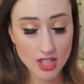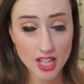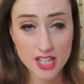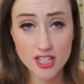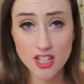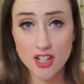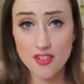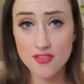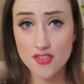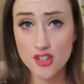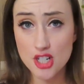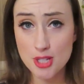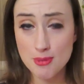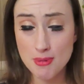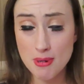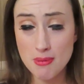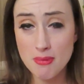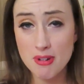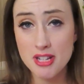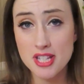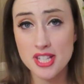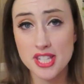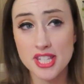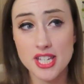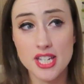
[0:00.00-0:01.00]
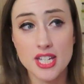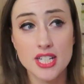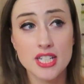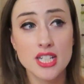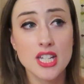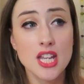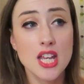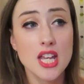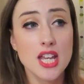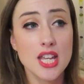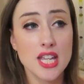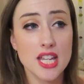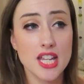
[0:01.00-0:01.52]
And on first spray of my skin,
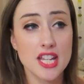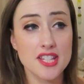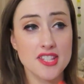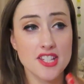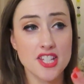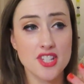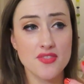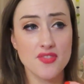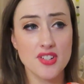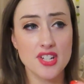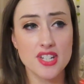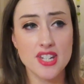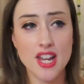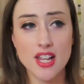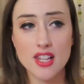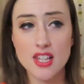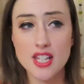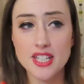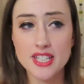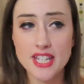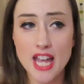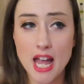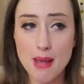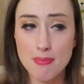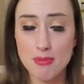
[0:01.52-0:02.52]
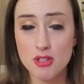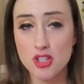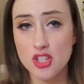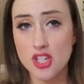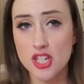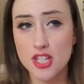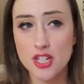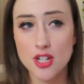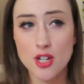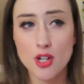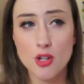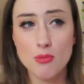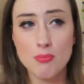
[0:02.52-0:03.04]
it's this vanilla
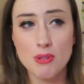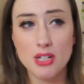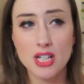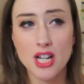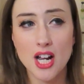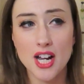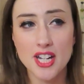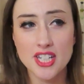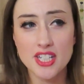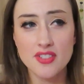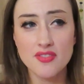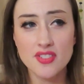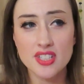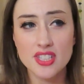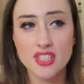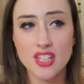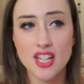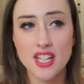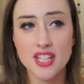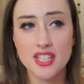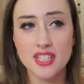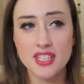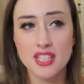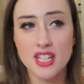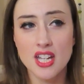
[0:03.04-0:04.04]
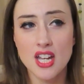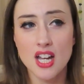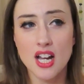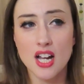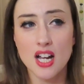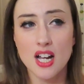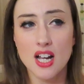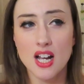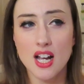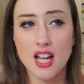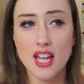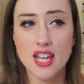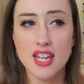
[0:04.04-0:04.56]
cappuccino, but kind of in like
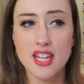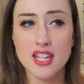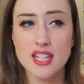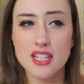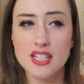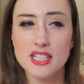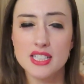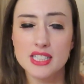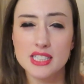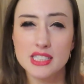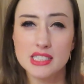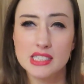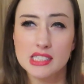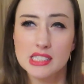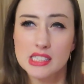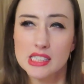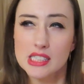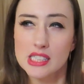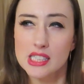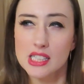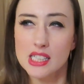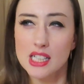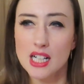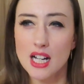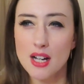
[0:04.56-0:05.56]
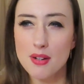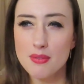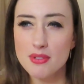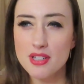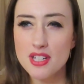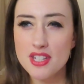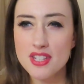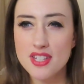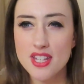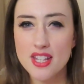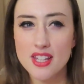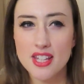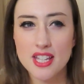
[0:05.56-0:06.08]
I want
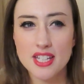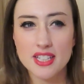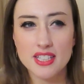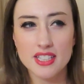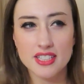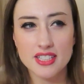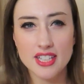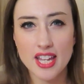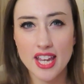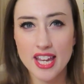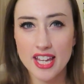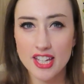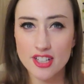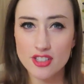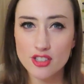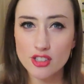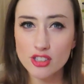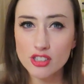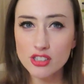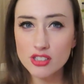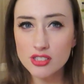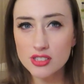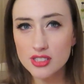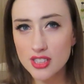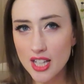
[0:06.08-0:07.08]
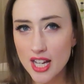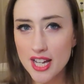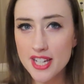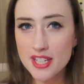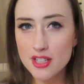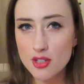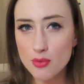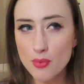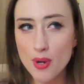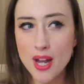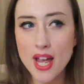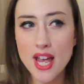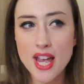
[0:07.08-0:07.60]
to say like
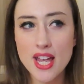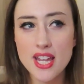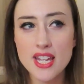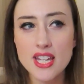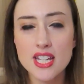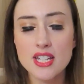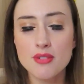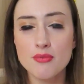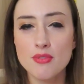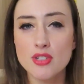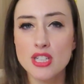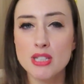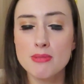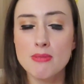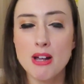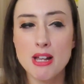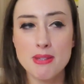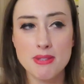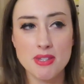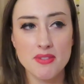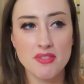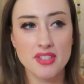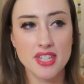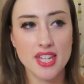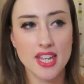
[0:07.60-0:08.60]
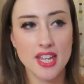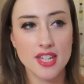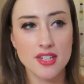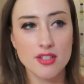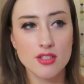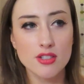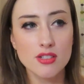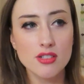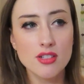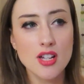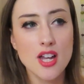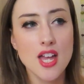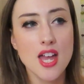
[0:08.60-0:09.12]
candle-like way. It really reminds me of a
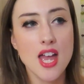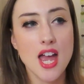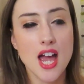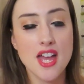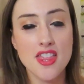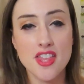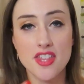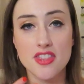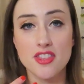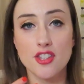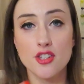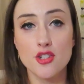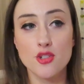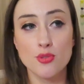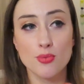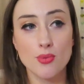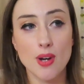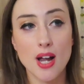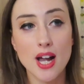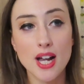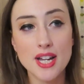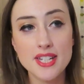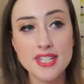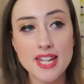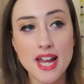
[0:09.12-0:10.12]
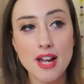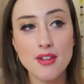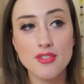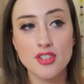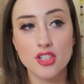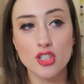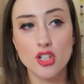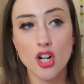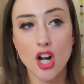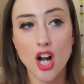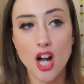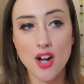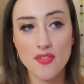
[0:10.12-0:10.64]
candle. And then the dry down, the
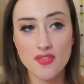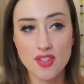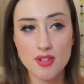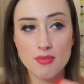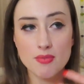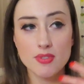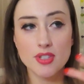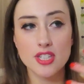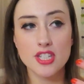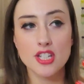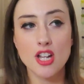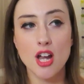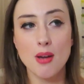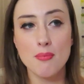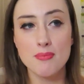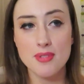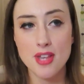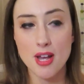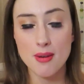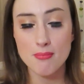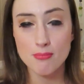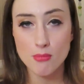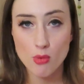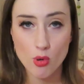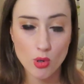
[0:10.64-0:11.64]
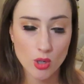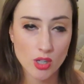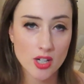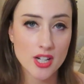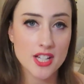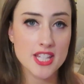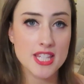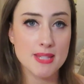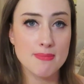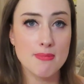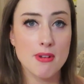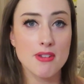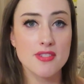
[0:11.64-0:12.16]
coffee really comes out more
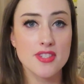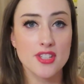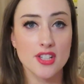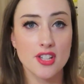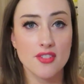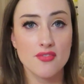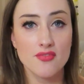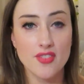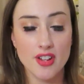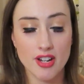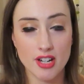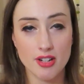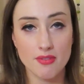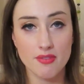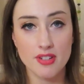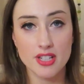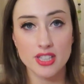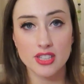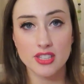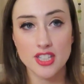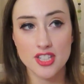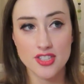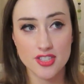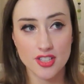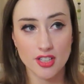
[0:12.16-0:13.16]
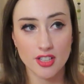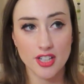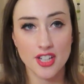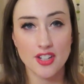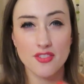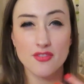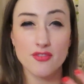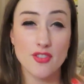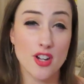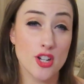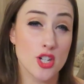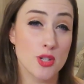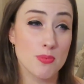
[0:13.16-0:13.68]
and smells like a very realistic,
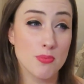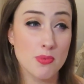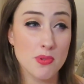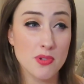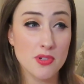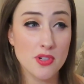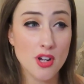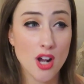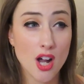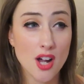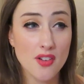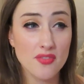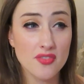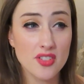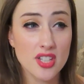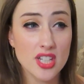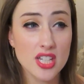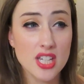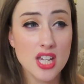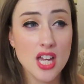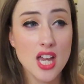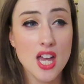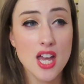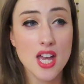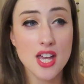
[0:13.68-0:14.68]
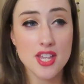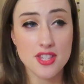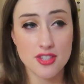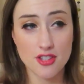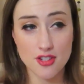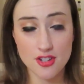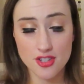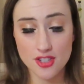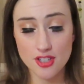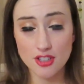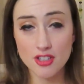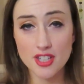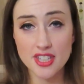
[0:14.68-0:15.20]
like fresh brewed coffee. So
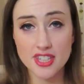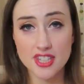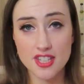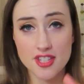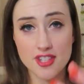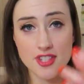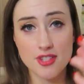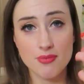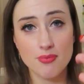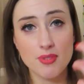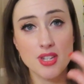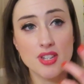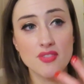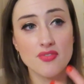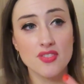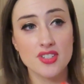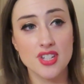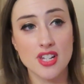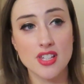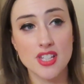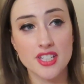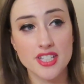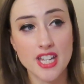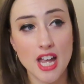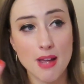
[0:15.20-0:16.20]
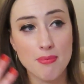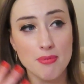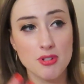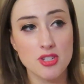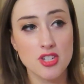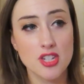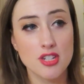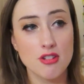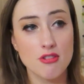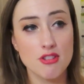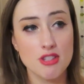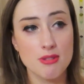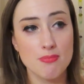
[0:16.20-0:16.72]
there's still like this sweet vanilla
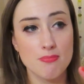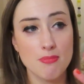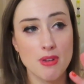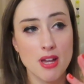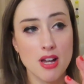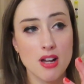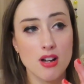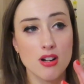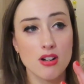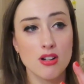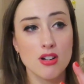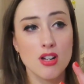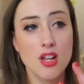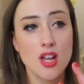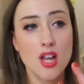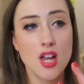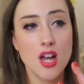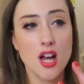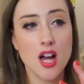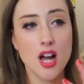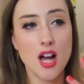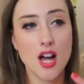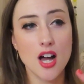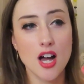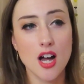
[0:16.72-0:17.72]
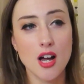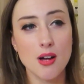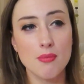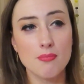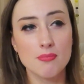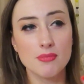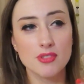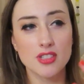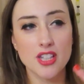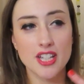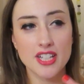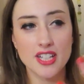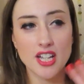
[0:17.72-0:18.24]
cappuccino smell,
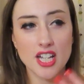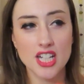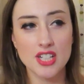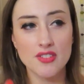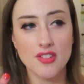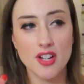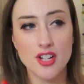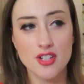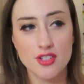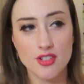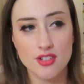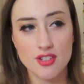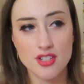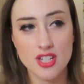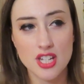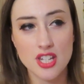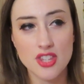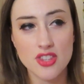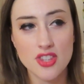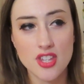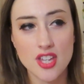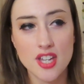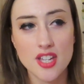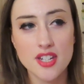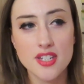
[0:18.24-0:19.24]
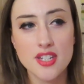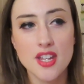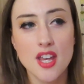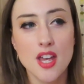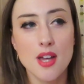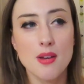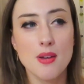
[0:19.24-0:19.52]
like kind of underneath it.